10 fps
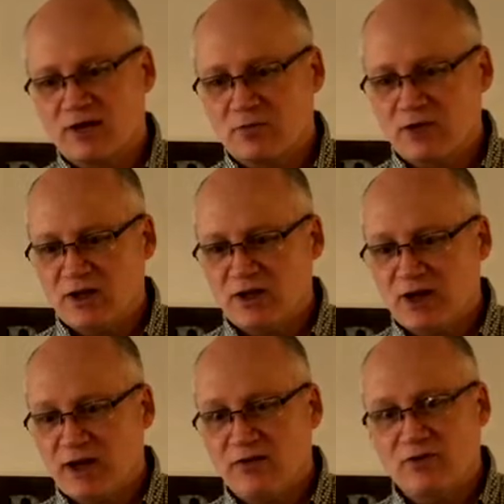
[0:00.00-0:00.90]
to be
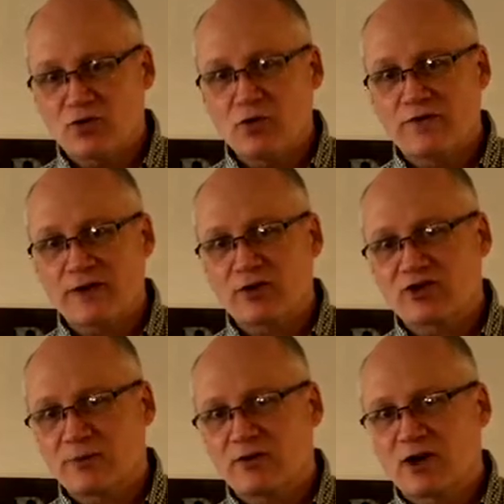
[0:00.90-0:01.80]
in, in true
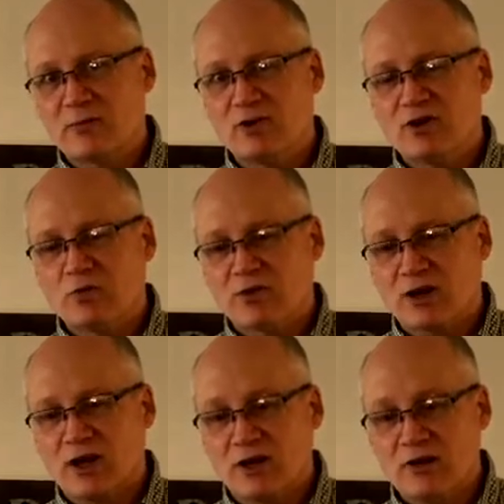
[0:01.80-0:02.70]
fellowship and communion with
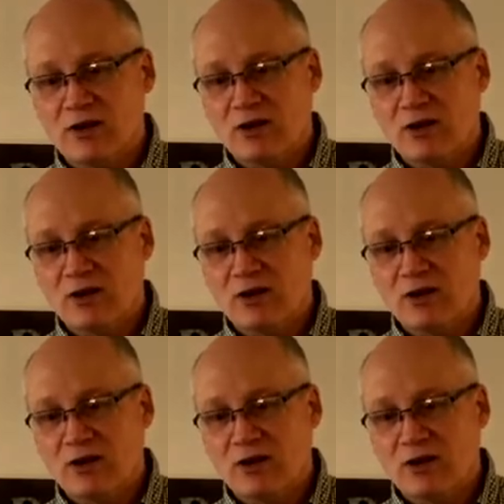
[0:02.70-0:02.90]
God,